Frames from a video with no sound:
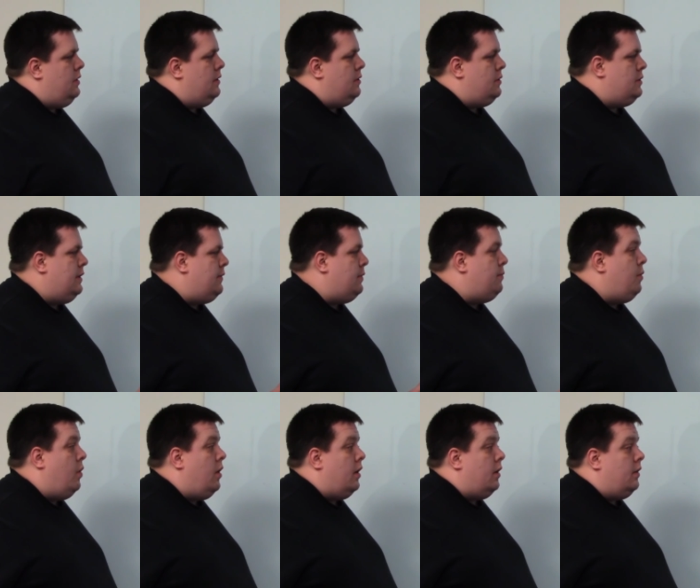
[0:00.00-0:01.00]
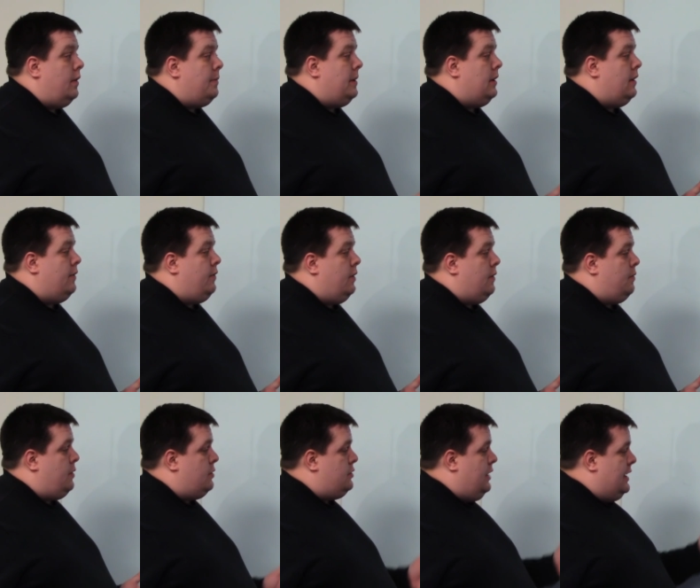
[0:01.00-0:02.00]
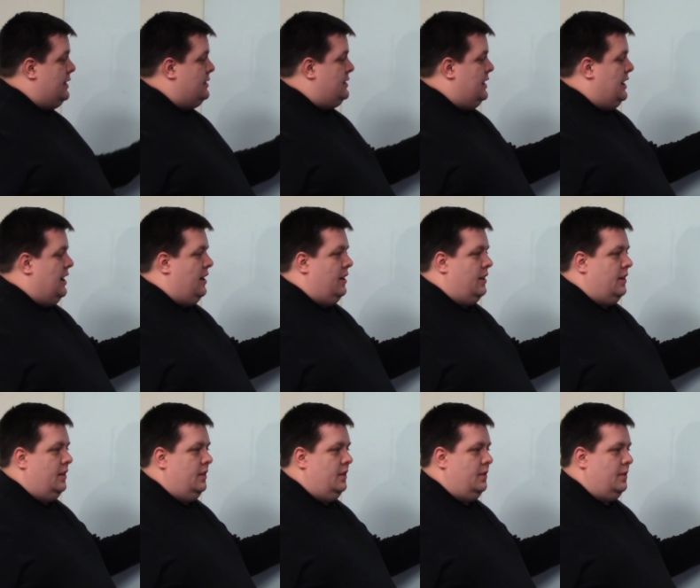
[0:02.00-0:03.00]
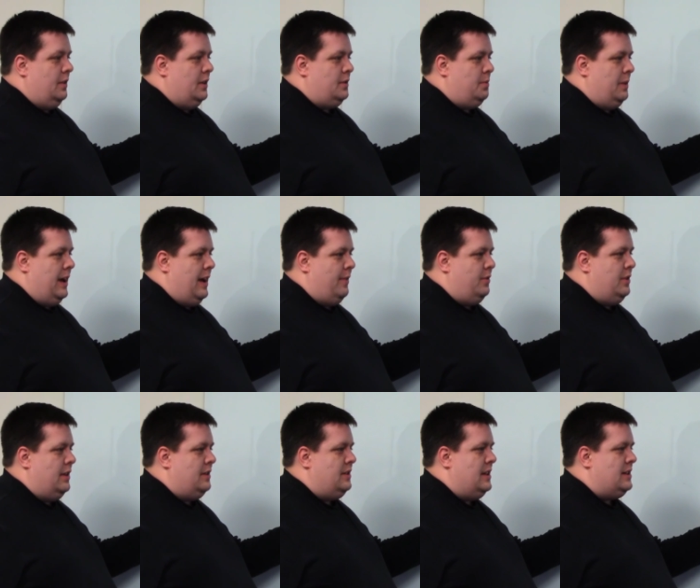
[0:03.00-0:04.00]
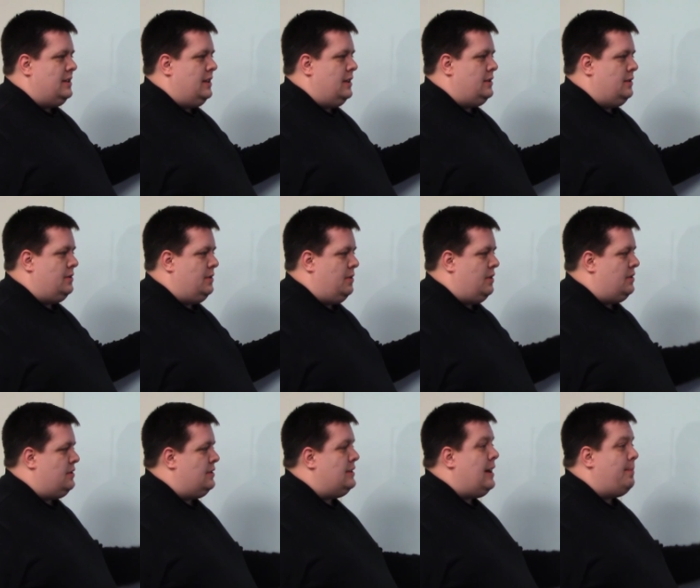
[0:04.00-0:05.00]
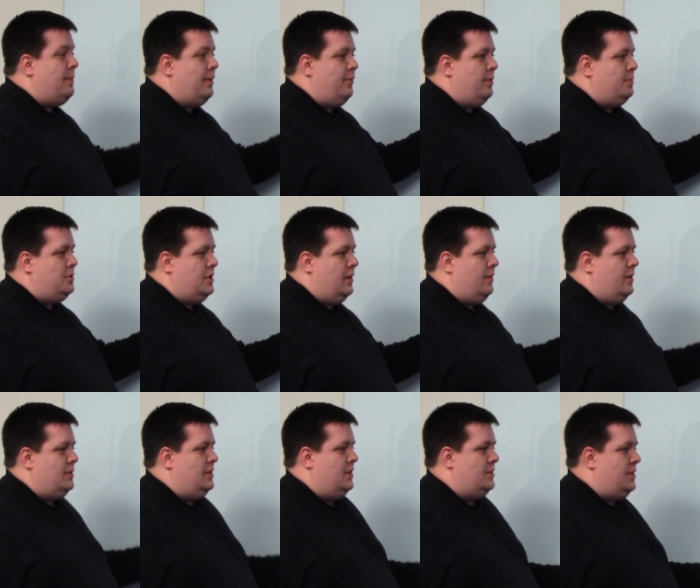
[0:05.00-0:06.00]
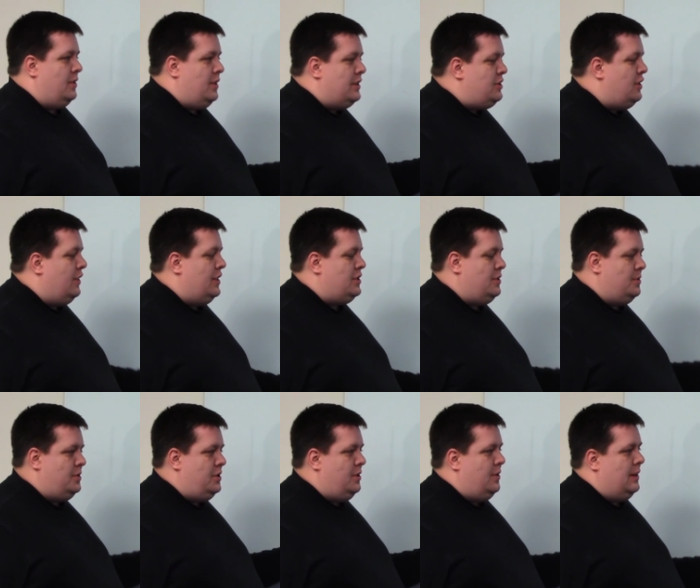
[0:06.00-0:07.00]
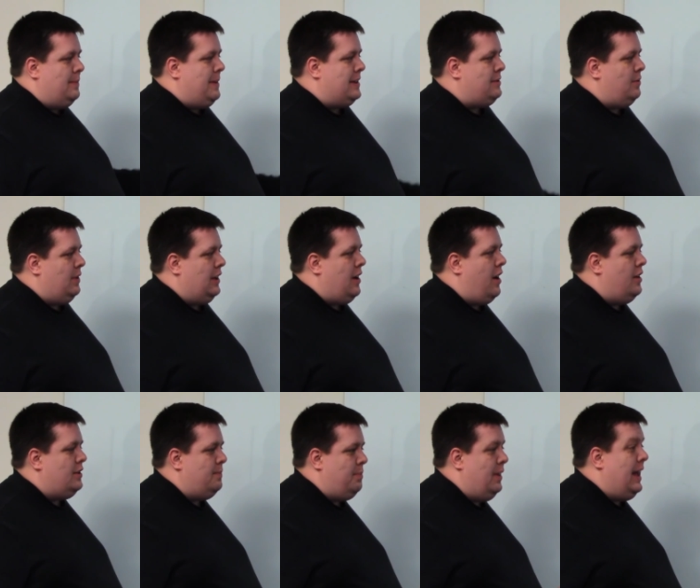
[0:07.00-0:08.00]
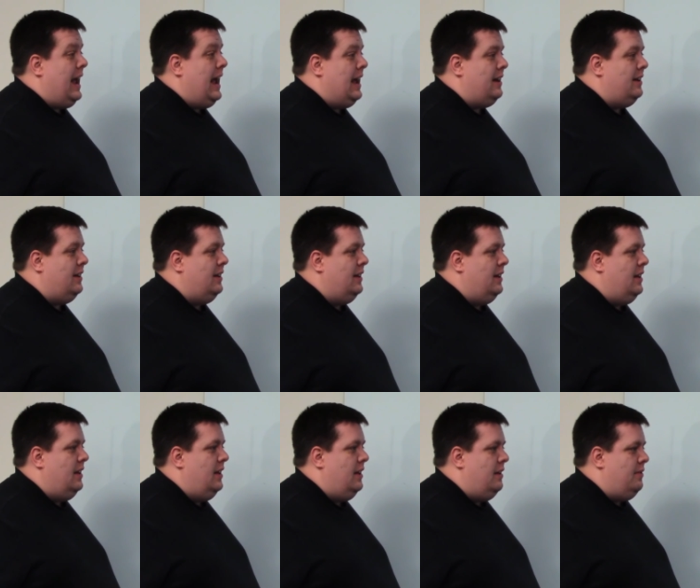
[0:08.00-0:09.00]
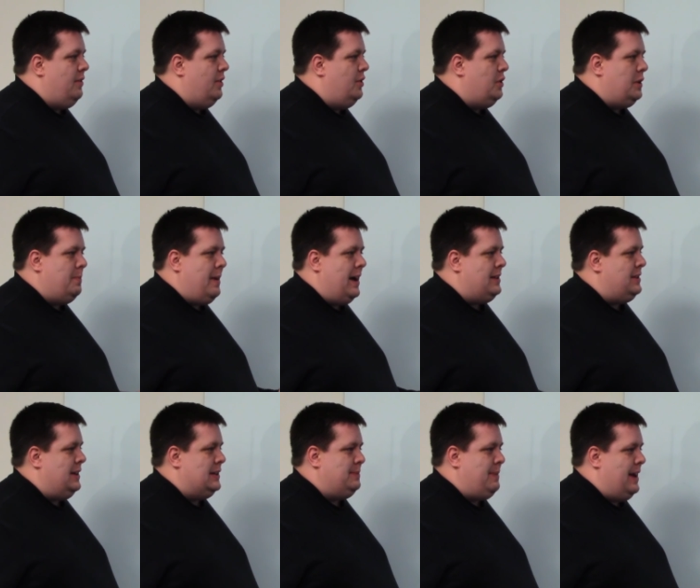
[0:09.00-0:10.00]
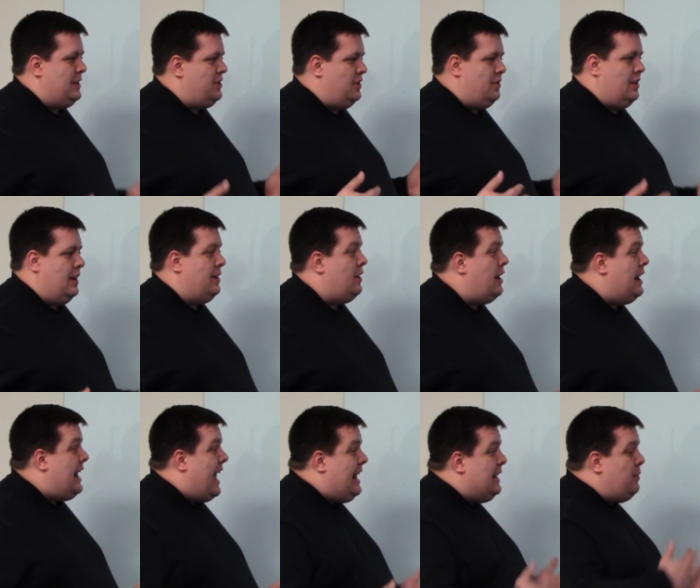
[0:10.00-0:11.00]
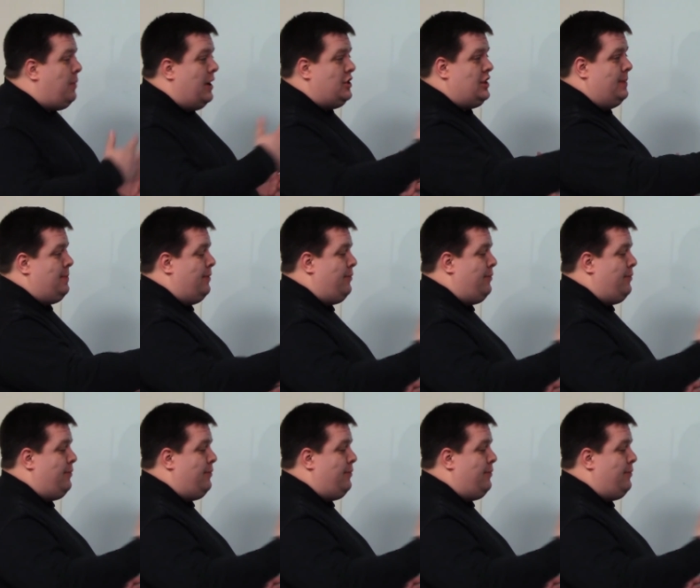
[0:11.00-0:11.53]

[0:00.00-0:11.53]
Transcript: there's even more. I mean, if, if there's latency here, because we have the disk that's a, uh, separate from servers. There's additional issues too, and it makes it really hard to plan for a new capacity expansion in, in any way, shape, or